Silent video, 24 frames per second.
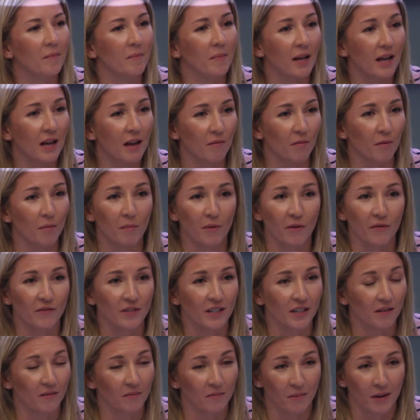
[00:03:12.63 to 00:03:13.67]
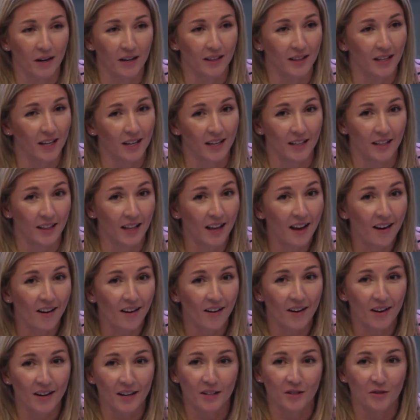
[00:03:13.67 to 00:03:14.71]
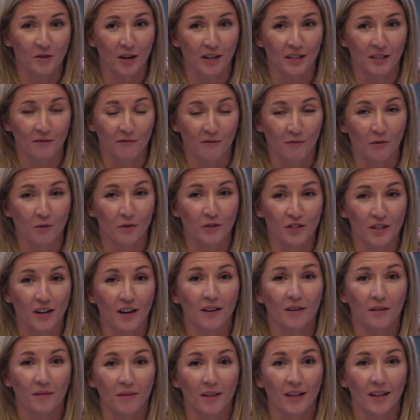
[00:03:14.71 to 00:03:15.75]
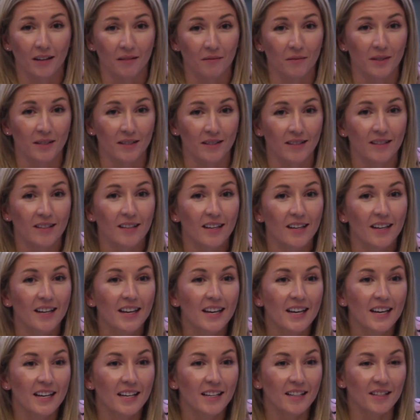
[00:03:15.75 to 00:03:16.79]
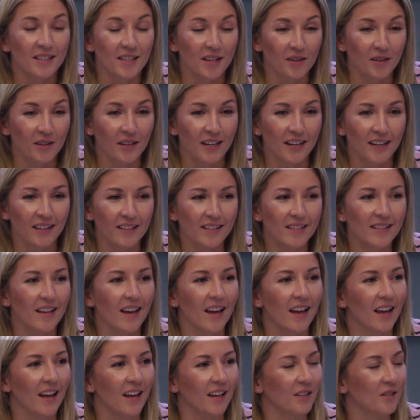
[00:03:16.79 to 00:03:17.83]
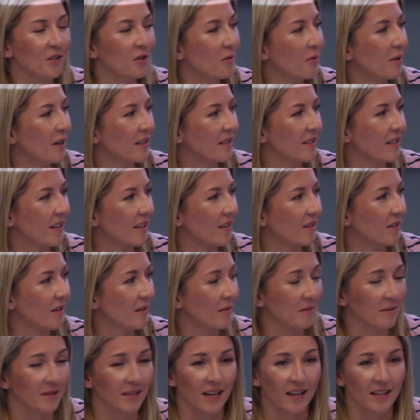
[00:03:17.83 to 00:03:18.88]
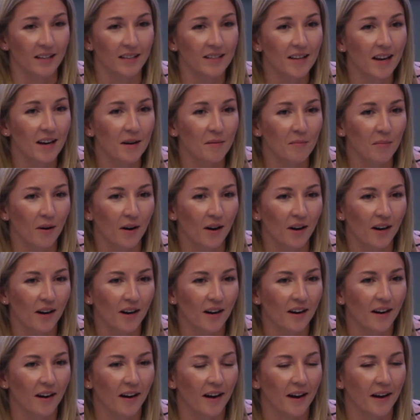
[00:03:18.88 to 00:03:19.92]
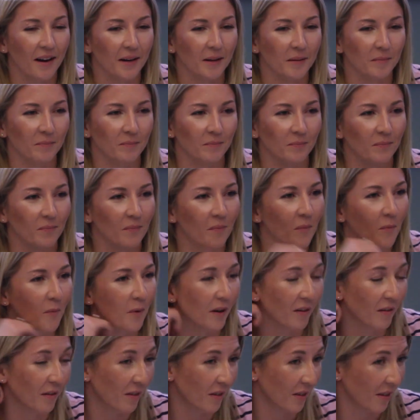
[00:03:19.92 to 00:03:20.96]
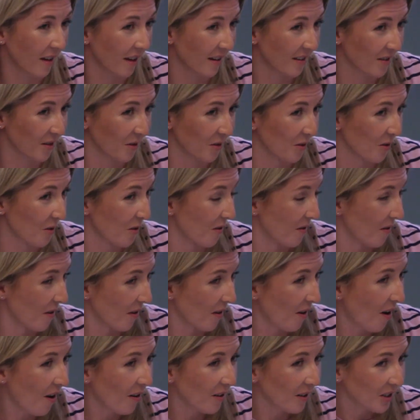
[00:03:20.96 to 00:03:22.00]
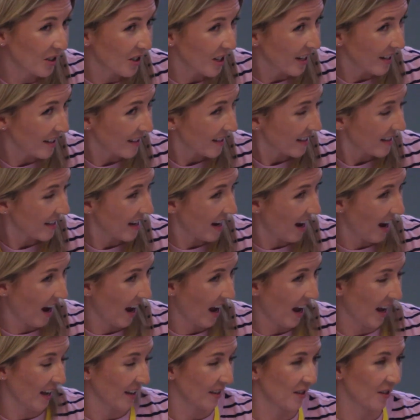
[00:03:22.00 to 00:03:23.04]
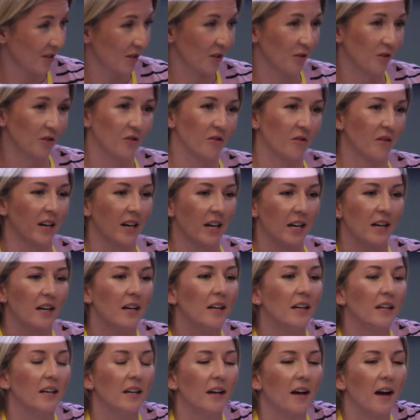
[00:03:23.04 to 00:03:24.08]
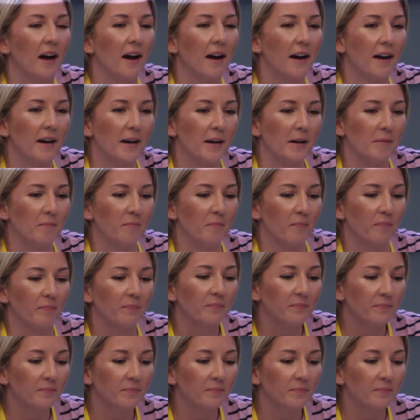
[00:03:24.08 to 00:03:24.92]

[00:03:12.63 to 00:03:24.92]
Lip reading: He removed it right then and there, and he tried to foreshadow that it was serious, and 2 weeks later I was at Sunnybrook with a surgical oncologist. I had surgery, and